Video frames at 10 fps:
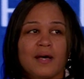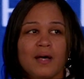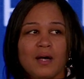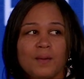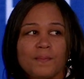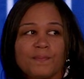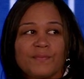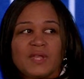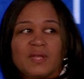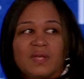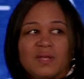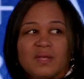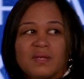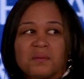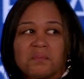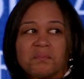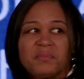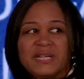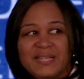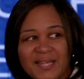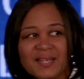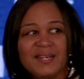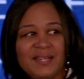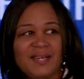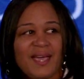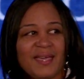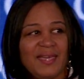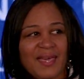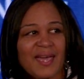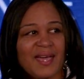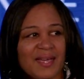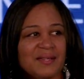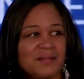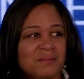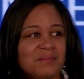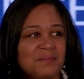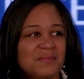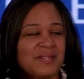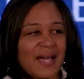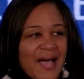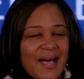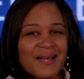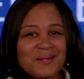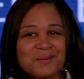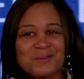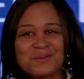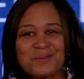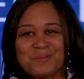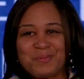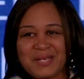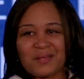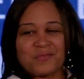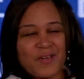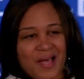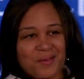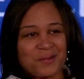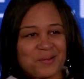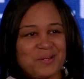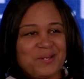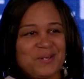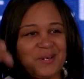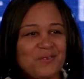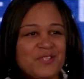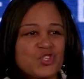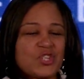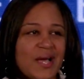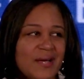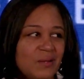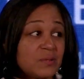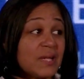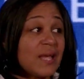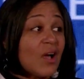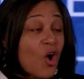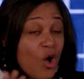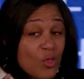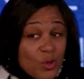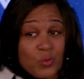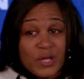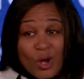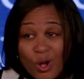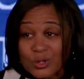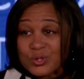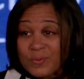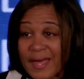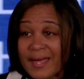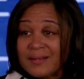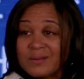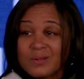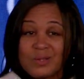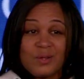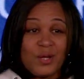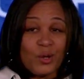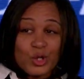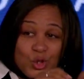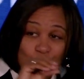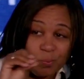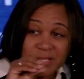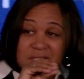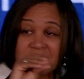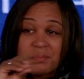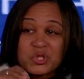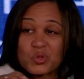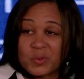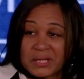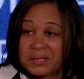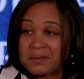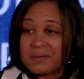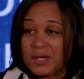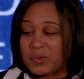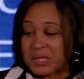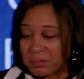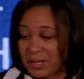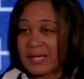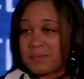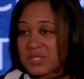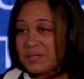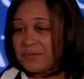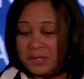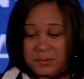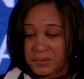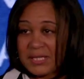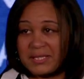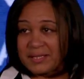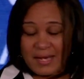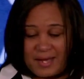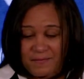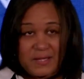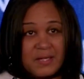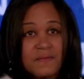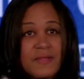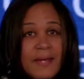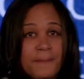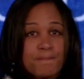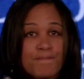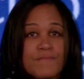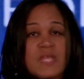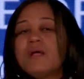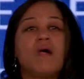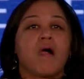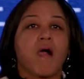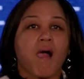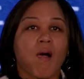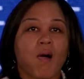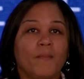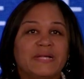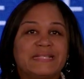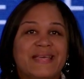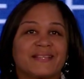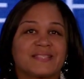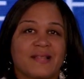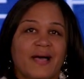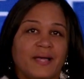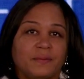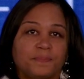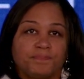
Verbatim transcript: Um, but again, he, he had God being the father of his child. Although we all do that, there are humans in between that we can blame stuff on. He didn't have any of that. Um, next slide.